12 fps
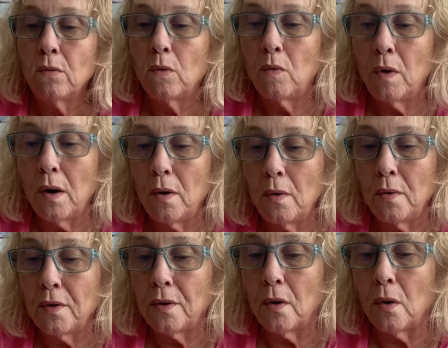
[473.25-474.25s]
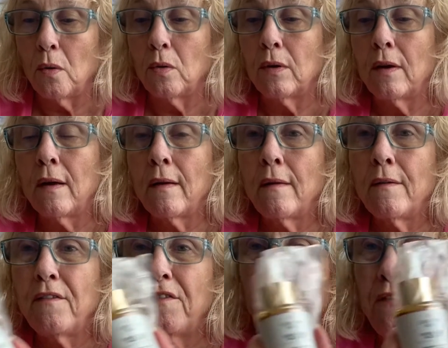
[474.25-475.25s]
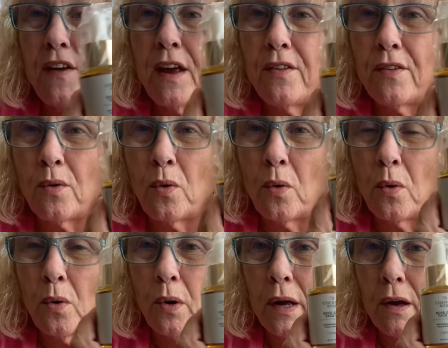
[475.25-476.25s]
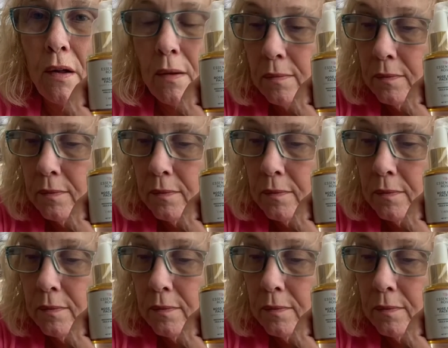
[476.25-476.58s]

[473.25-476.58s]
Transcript: Rose Gold Face Oil.